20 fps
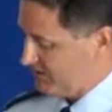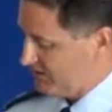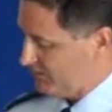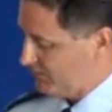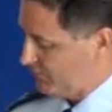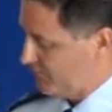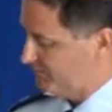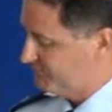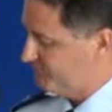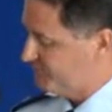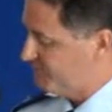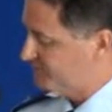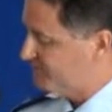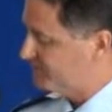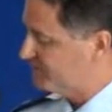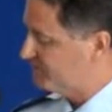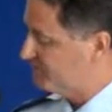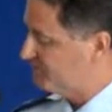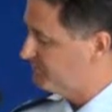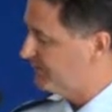Now, we've
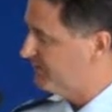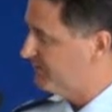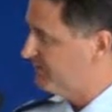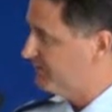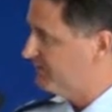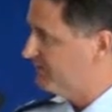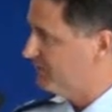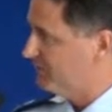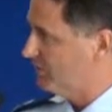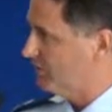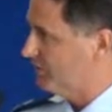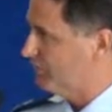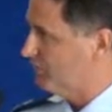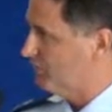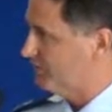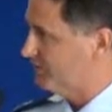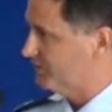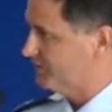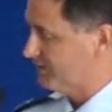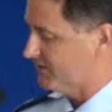participated in the global
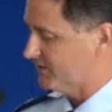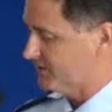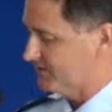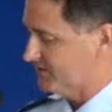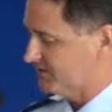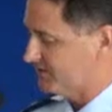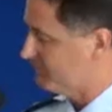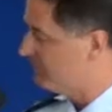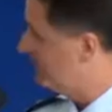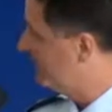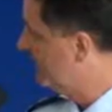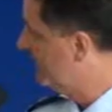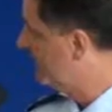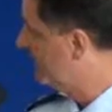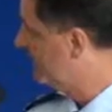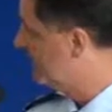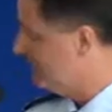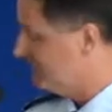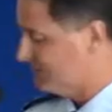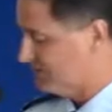war on terrorism
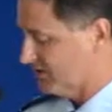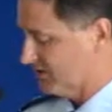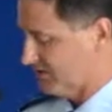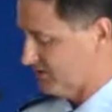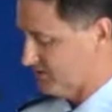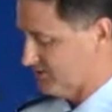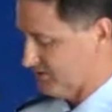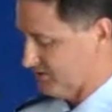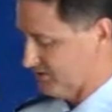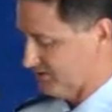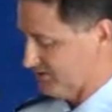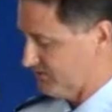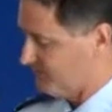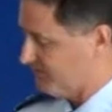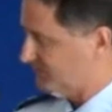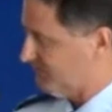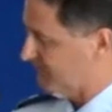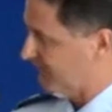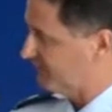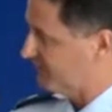in these countries: